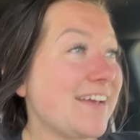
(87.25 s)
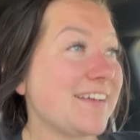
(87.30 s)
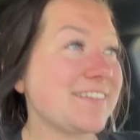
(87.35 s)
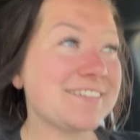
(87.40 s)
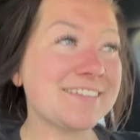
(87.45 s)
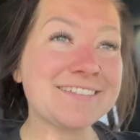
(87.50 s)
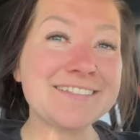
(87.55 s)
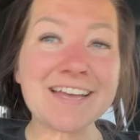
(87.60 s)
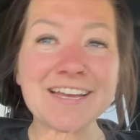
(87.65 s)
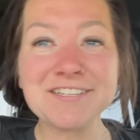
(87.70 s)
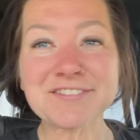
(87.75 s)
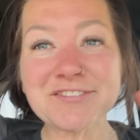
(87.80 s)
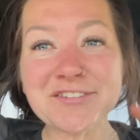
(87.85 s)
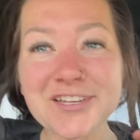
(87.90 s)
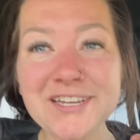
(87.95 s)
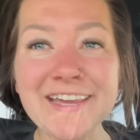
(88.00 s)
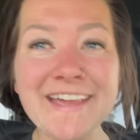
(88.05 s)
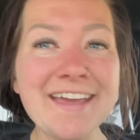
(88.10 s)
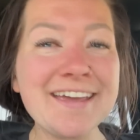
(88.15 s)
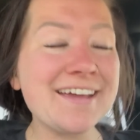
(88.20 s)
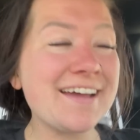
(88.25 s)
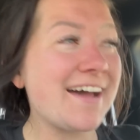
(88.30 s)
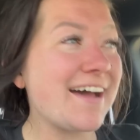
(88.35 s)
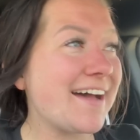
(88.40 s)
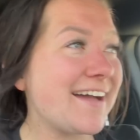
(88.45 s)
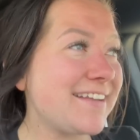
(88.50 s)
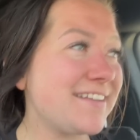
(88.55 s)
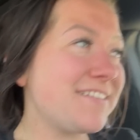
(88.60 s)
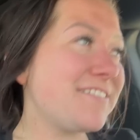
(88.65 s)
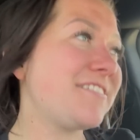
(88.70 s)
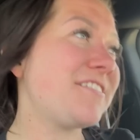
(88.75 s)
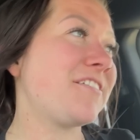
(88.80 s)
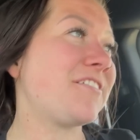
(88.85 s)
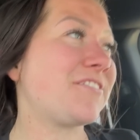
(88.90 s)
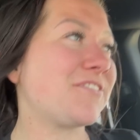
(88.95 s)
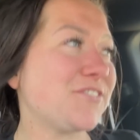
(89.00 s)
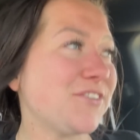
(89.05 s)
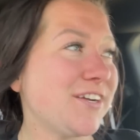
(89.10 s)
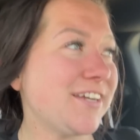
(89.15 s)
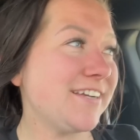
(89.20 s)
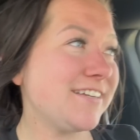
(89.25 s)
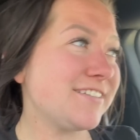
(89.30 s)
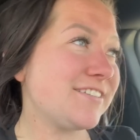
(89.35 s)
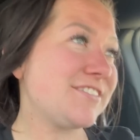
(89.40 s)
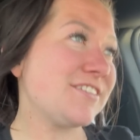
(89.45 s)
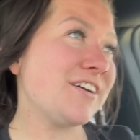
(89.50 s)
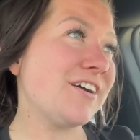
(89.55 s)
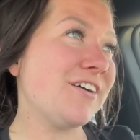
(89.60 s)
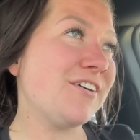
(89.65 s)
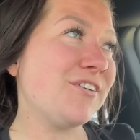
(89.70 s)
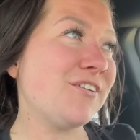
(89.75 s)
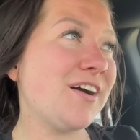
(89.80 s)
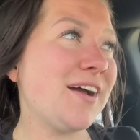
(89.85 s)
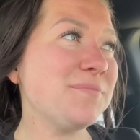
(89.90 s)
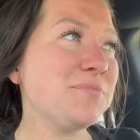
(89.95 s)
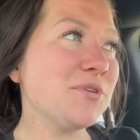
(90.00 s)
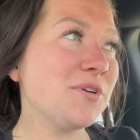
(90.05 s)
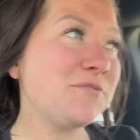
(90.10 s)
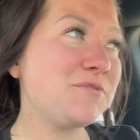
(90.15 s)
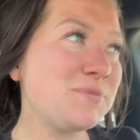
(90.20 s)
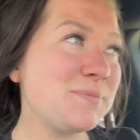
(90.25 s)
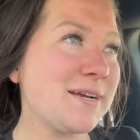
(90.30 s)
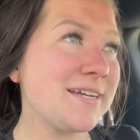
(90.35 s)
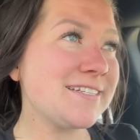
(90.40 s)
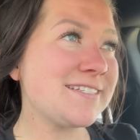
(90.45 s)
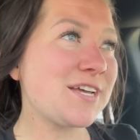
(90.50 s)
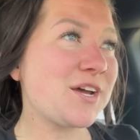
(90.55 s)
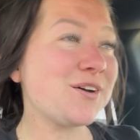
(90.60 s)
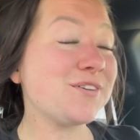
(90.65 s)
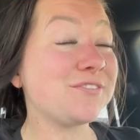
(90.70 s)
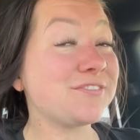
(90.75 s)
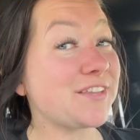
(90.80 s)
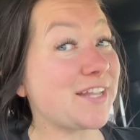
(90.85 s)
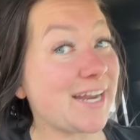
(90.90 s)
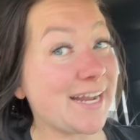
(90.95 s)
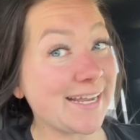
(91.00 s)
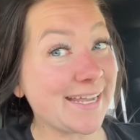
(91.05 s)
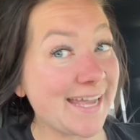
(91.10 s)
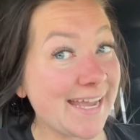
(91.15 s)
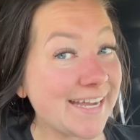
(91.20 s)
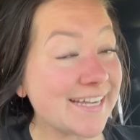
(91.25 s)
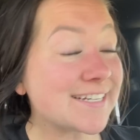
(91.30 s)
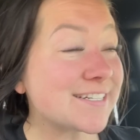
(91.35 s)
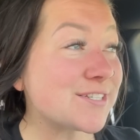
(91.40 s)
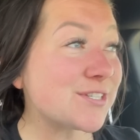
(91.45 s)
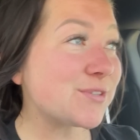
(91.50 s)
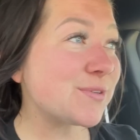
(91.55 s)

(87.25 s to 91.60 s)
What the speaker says: Successfully AI'd the 3, so I proved to myself that I can do